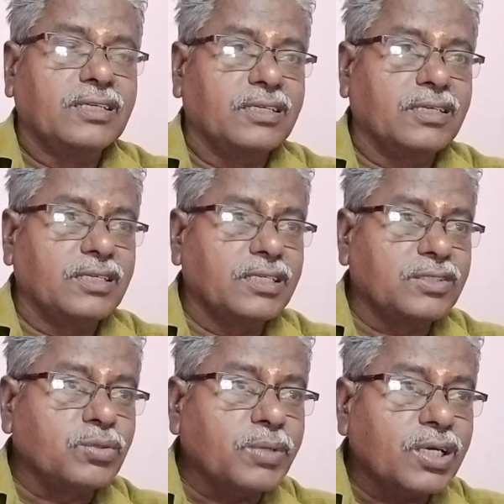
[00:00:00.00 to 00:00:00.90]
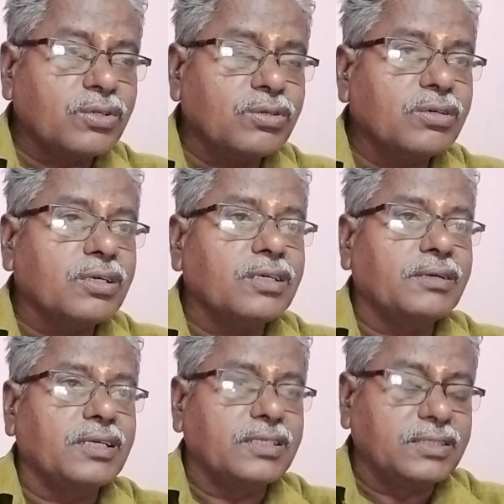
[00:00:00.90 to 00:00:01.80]
in tomorrow,
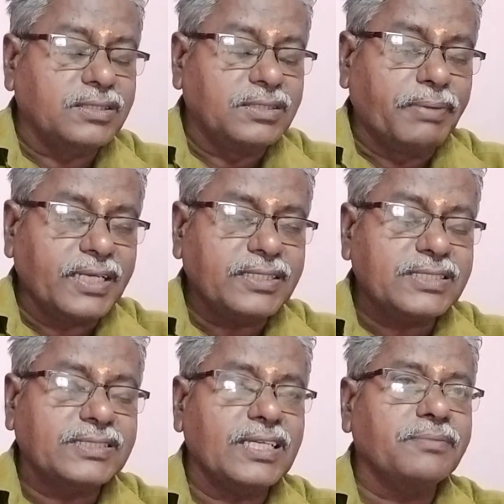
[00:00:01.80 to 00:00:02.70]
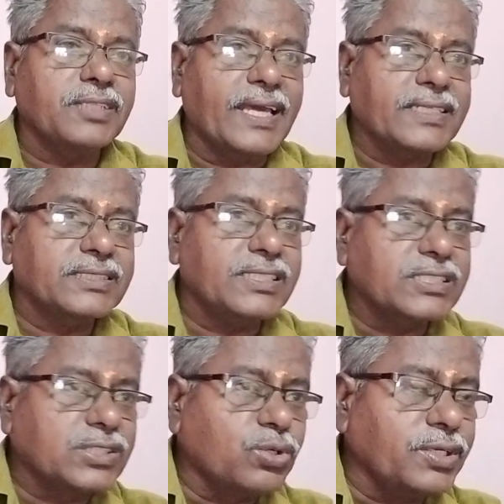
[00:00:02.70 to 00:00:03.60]
by this time the action
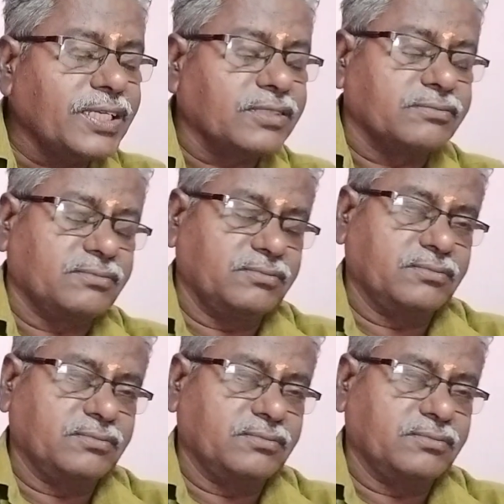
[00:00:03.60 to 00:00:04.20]
is going.